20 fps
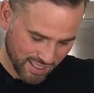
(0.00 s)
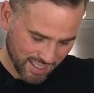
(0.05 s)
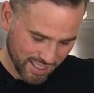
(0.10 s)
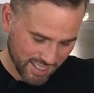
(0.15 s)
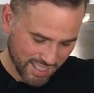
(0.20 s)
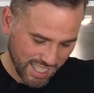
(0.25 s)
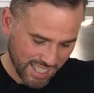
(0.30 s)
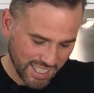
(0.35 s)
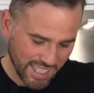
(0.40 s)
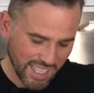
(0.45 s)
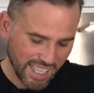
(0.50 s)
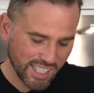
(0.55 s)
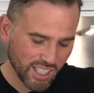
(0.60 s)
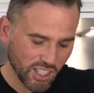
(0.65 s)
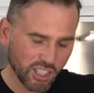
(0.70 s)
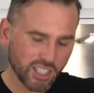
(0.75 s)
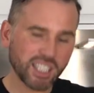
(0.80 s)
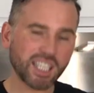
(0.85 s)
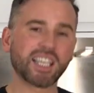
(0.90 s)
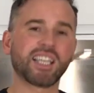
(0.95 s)
stick the lid
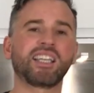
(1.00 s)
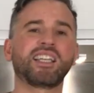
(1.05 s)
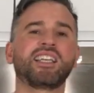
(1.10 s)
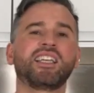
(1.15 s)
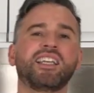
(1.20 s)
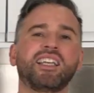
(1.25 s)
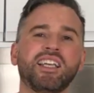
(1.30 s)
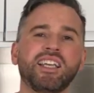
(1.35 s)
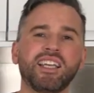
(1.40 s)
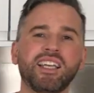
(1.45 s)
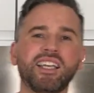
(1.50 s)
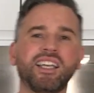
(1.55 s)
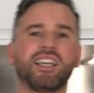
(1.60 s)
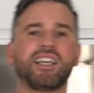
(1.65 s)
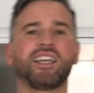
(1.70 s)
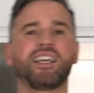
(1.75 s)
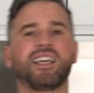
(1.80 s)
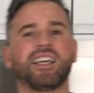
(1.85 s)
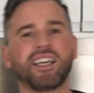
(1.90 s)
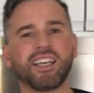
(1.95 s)
on,
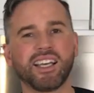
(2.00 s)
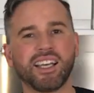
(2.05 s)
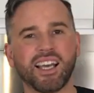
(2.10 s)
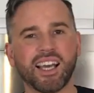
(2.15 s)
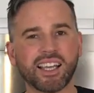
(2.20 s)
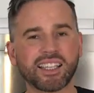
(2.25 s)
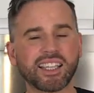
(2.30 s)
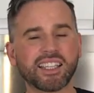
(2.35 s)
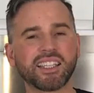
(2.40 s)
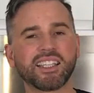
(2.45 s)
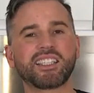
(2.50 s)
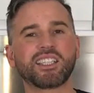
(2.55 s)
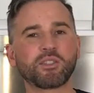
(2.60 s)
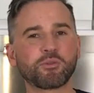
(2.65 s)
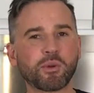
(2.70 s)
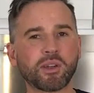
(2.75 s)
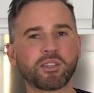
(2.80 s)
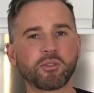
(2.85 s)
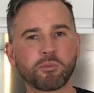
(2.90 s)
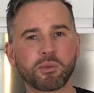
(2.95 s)
and then this is
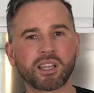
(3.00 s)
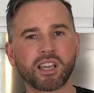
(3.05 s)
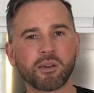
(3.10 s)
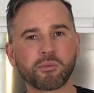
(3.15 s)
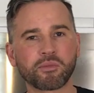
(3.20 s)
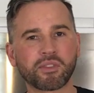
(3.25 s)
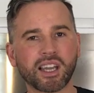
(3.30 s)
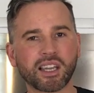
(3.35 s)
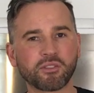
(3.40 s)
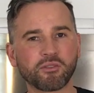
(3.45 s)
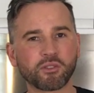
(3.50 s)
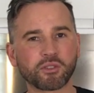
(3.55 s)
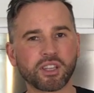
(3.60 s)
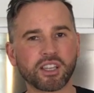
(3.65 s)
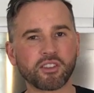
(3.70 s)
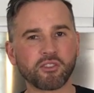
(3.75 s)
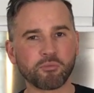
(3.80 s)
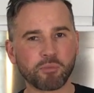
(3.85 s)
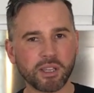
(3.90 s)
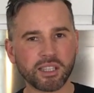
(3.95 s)
when you become thankful
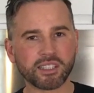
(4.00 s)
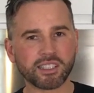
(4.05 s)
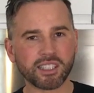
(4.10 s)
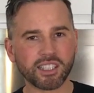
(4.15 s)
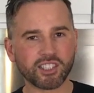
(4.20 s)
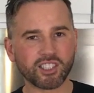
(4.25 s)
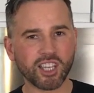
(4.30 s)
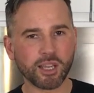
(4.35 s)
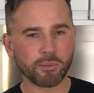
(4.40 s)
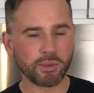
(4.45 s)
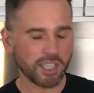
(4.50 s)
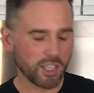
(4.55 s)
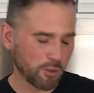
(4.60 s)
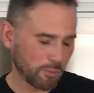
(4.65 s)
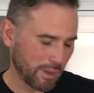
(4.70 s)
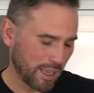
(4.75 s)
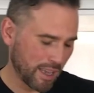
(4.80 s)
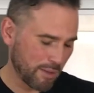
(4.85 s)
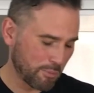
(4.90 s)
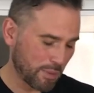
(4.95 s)
that you've been to the gym a little
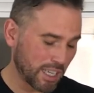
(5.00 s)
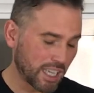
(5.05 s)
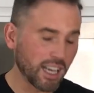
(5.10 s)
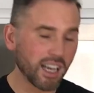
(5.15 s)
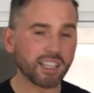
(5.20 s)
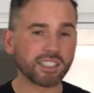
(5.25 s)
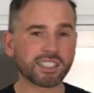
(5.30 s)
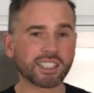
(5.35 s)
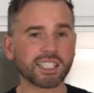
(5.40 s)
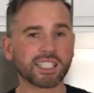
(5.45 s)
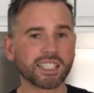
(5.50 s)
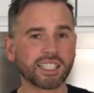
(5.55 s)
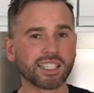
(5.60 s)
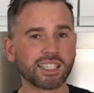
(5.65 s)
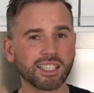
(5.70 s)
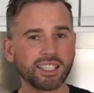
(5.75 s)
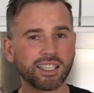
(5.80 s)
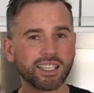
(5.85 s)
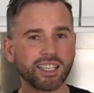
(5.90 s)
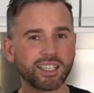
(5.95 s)
bit, because
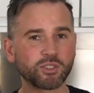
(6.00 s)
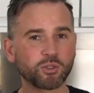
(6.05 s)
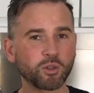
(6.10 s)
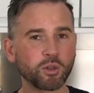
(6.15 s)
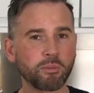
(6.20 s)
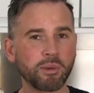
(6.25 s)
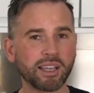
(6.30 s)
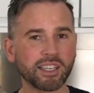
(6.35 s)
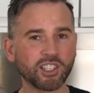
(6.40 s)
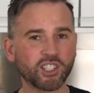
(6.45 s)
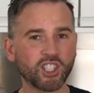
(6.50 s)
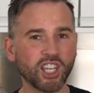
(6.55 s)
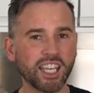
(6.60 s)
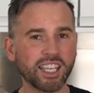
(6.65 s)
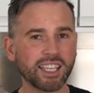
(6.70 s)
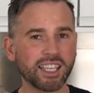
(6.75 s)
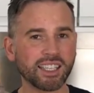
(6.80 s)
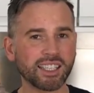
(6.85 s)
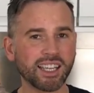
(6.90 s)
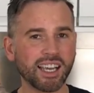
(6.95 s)
it's all about the
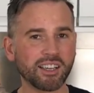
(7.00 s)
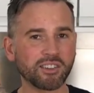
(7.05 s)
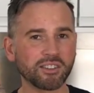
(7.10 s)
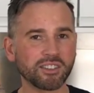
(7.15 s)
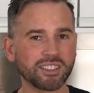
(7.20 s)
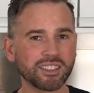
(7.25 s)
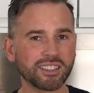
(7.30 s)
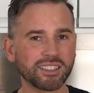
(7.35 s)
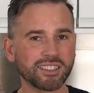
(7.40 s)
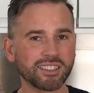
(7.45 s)
shaking now.